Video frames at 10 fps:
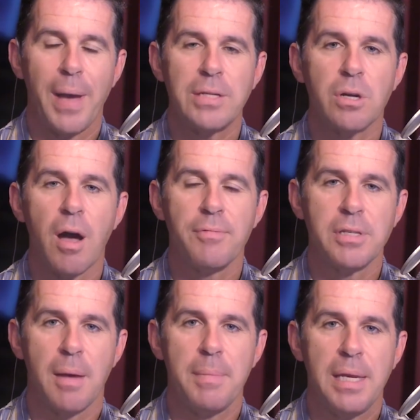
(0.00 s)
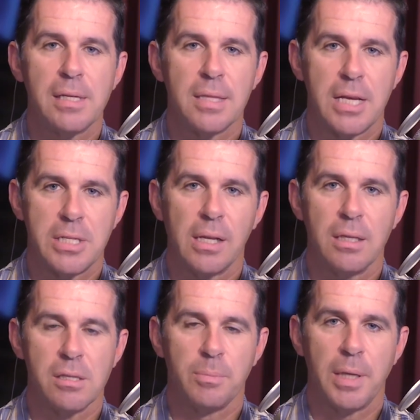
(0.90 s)

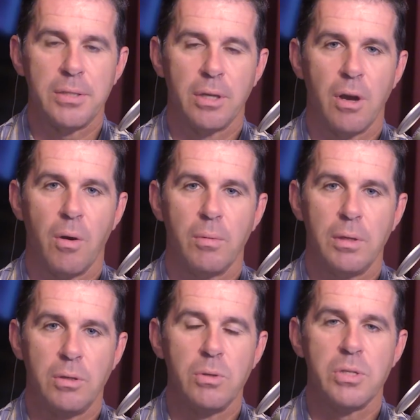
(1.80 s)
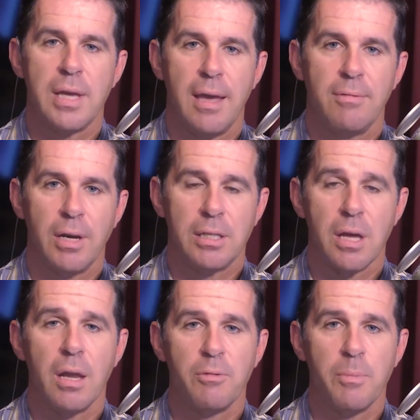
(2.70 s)
patrickcoffin.media/Italy is the place to go. You do save a
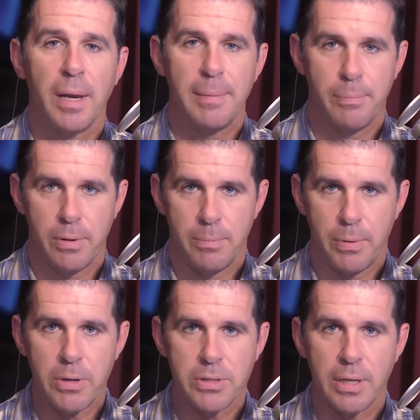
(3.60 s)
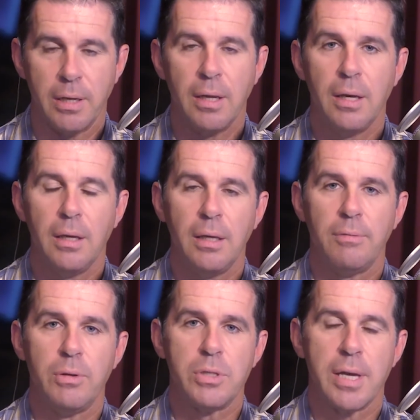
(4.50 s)
ton of money per person
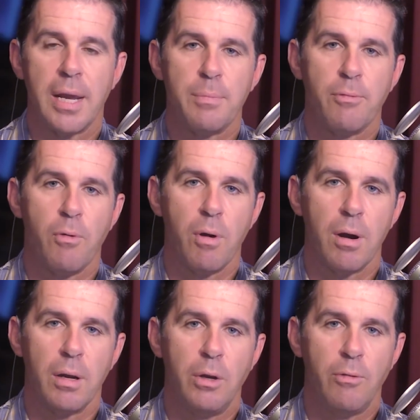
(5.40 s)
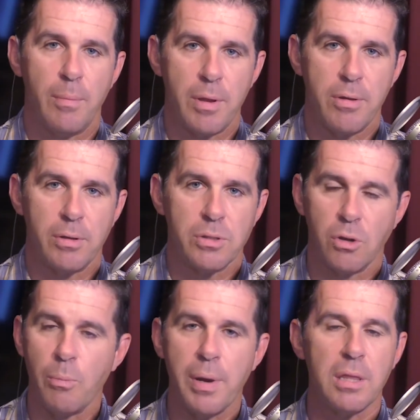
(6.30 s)
if you sign up before November 3rd. So
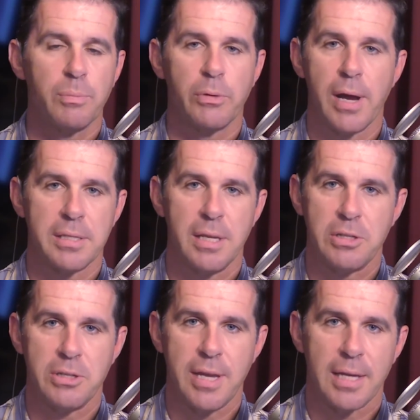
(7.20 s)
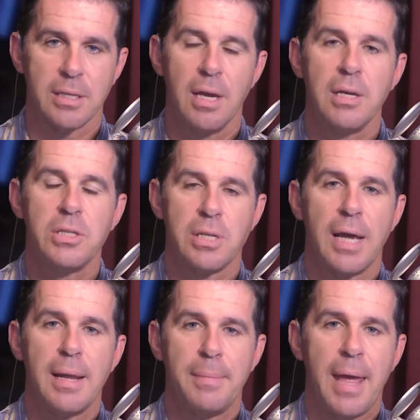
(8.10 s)
don't pay the procrastination tax.
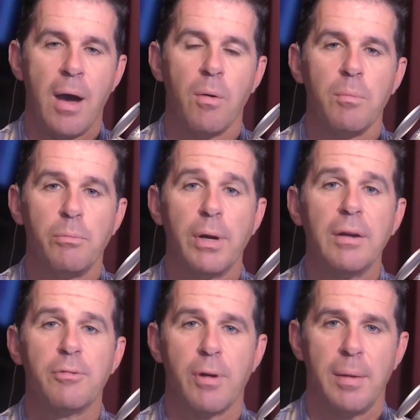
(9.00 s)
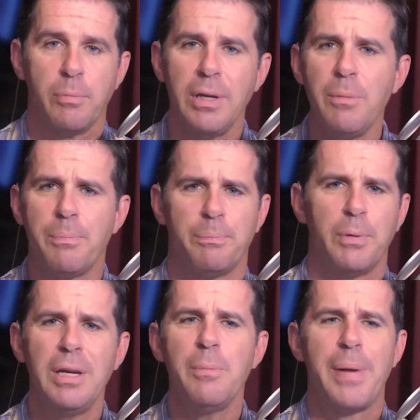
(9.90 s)
Sign up now. Bring a friend.
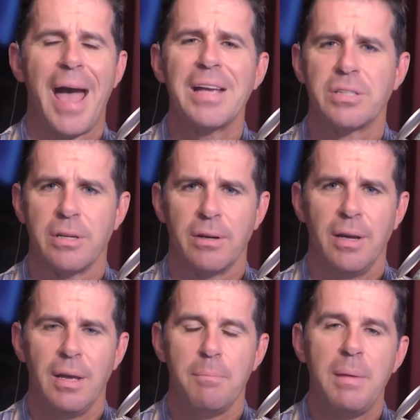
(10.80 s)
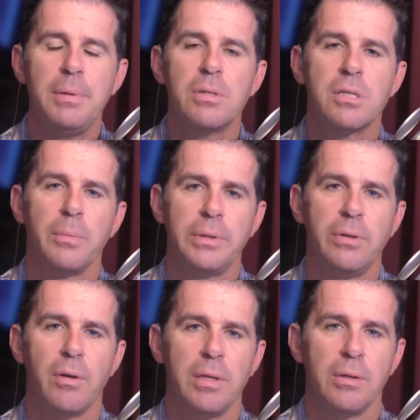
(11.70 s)
Bring your pastor. Maybe there's someone you
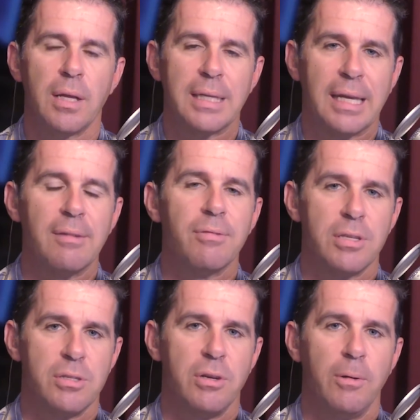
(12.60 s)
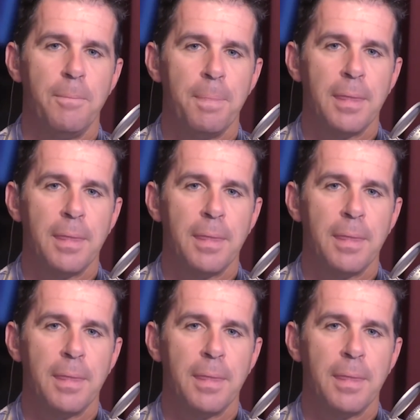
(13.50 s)
know that you'd like to gift this to.